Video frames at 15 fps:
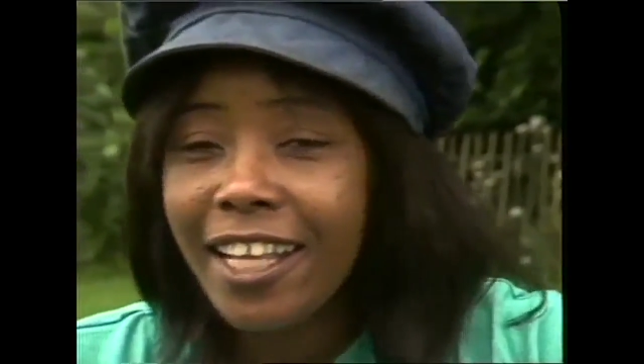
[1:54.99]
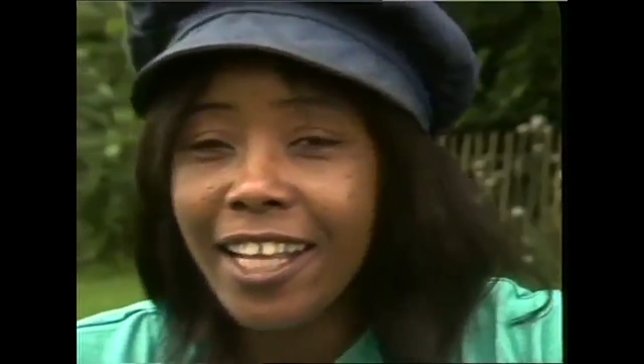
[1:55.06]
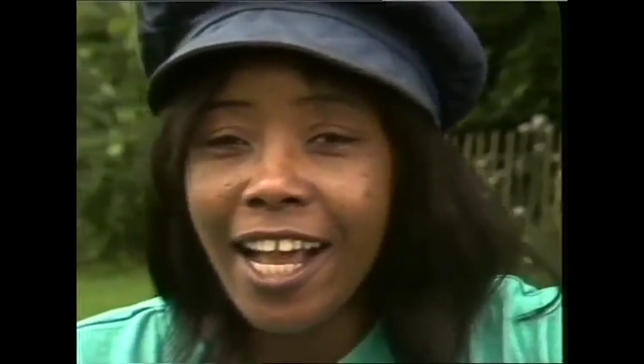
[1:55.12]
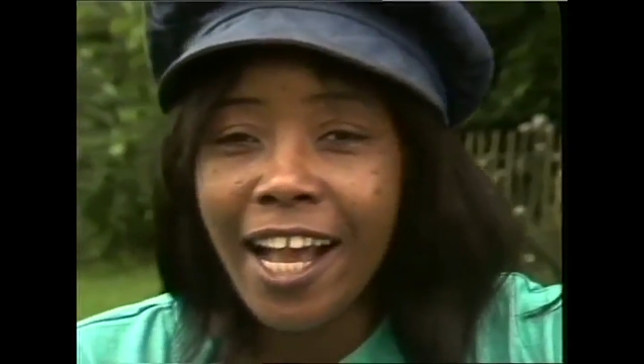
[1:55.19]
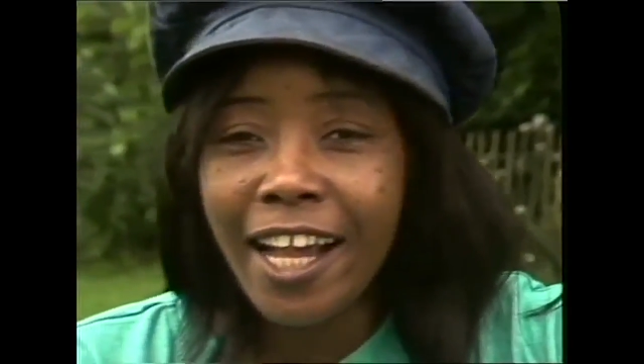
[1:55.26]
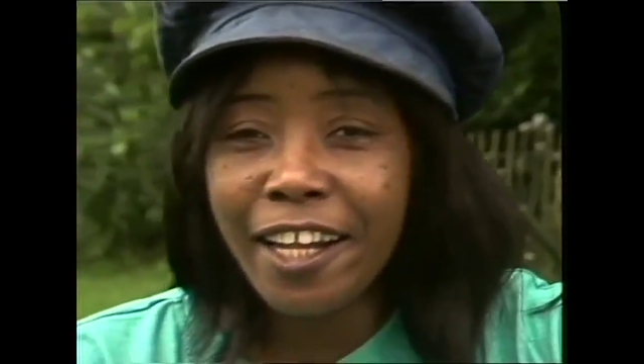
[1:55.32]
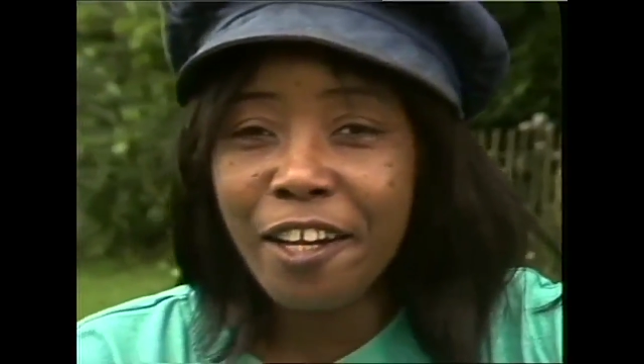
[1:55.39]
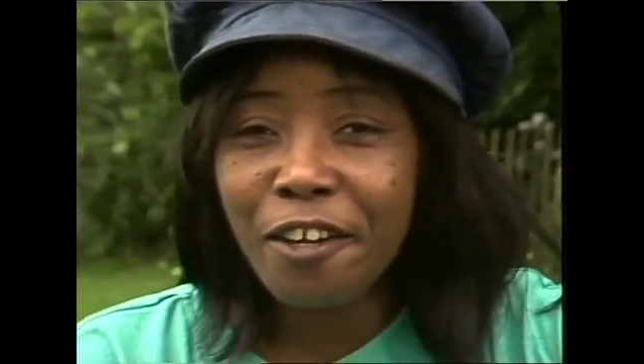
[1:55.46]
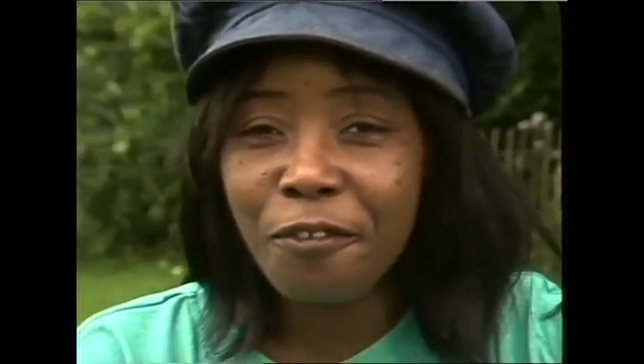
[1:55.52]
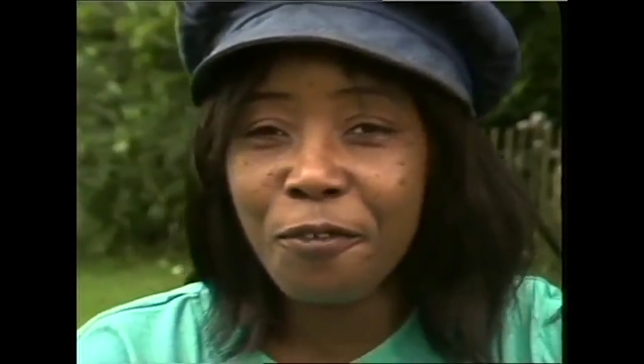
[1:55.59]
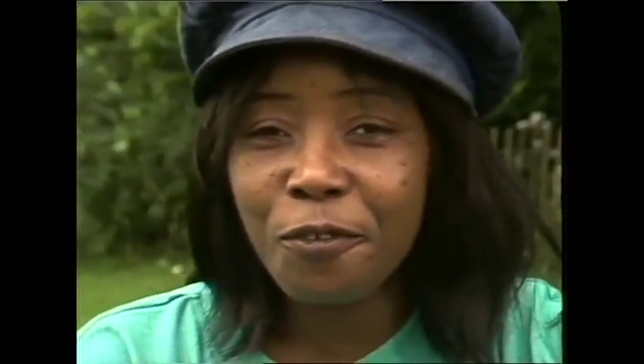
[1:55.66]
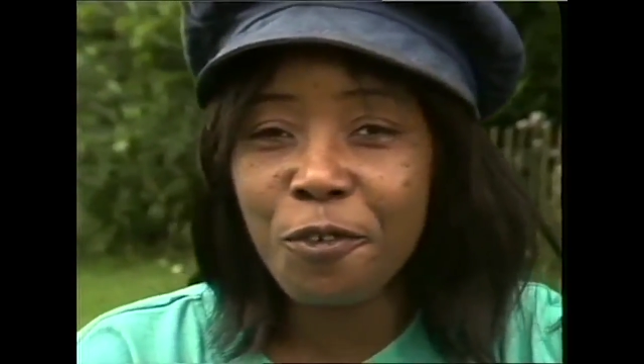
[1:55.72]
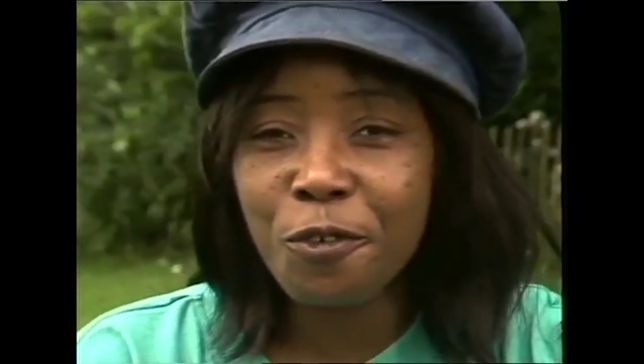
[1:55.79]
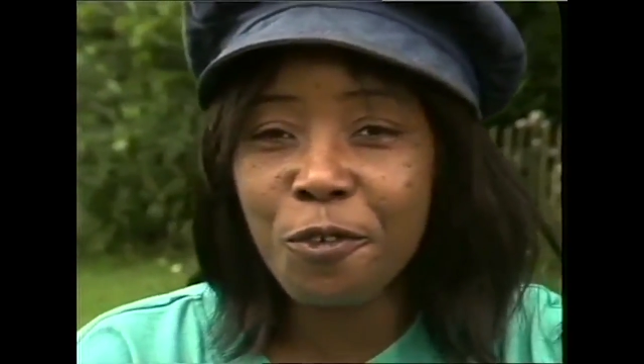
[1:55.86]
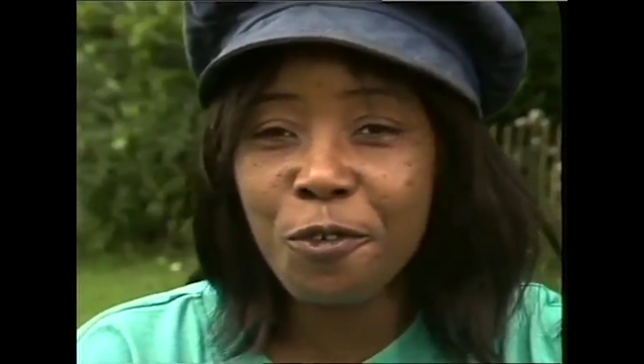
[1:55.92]
like a
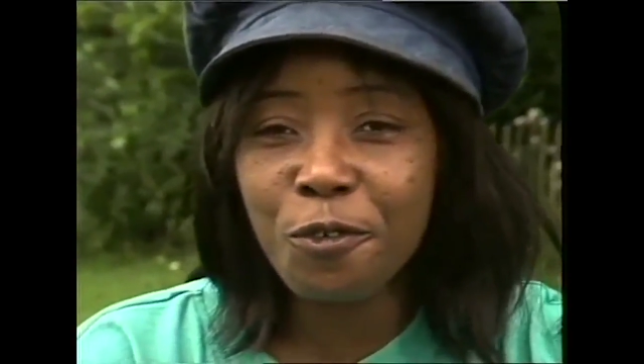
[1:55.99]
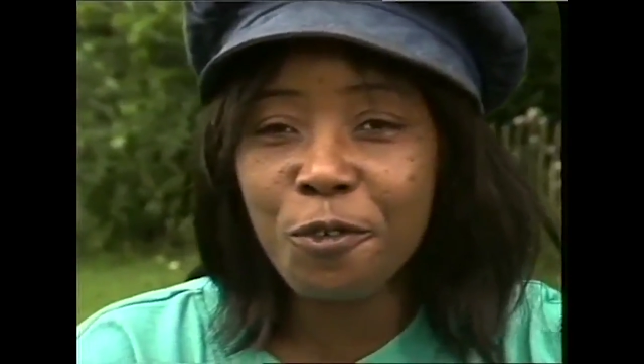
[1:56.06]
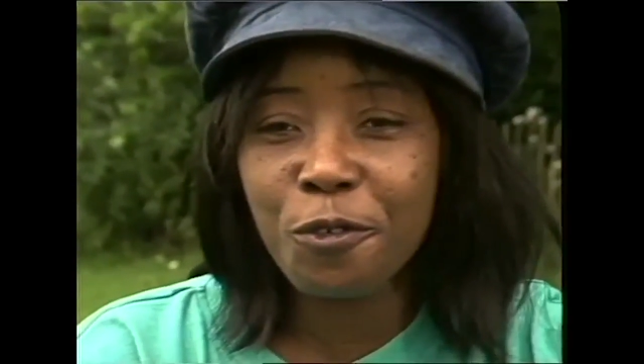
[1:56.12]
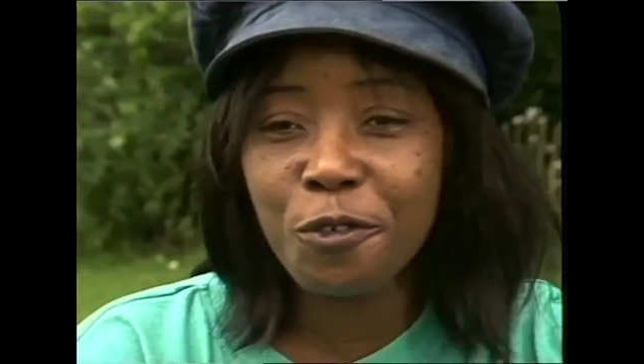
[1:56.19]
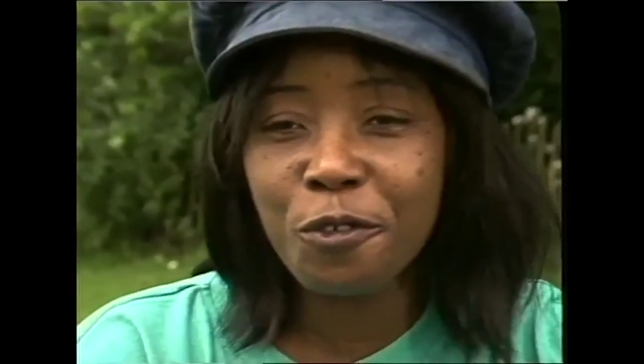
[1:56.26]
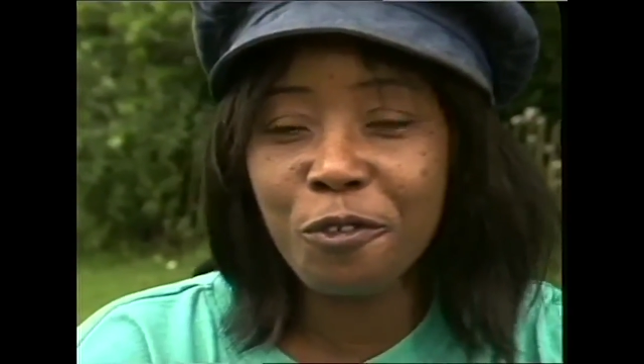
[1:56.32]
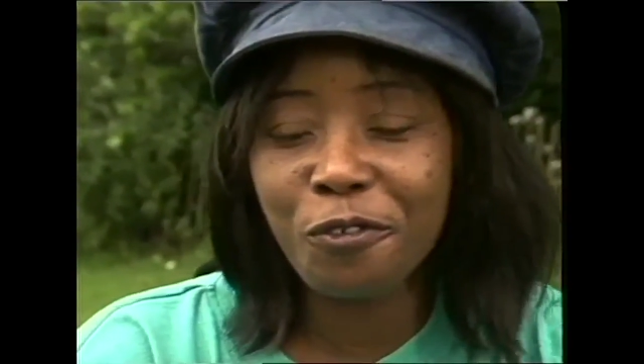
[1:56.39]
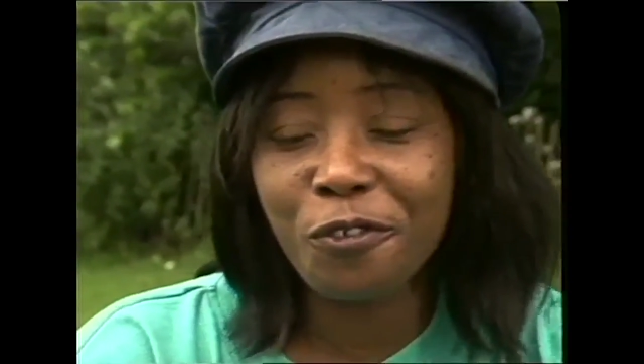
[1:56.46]
fool